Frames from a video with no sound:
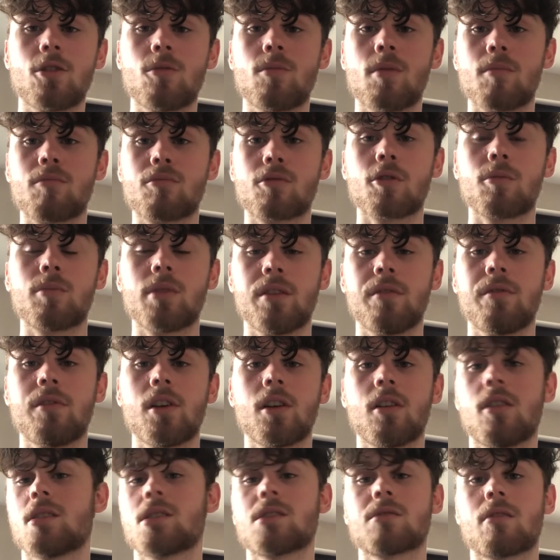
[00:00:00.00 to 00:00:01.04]
but probably
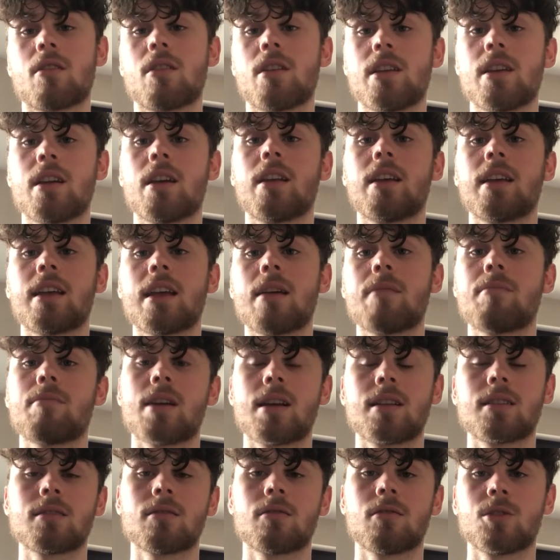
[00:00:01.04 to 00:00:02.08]
VRs are only going to get
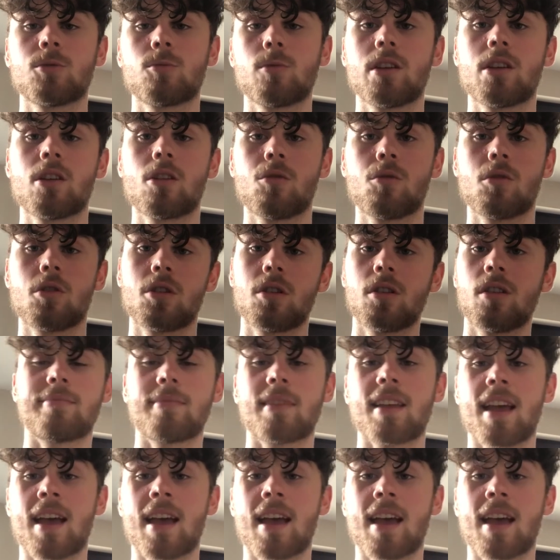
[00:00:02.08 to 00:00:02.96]
better as we go on,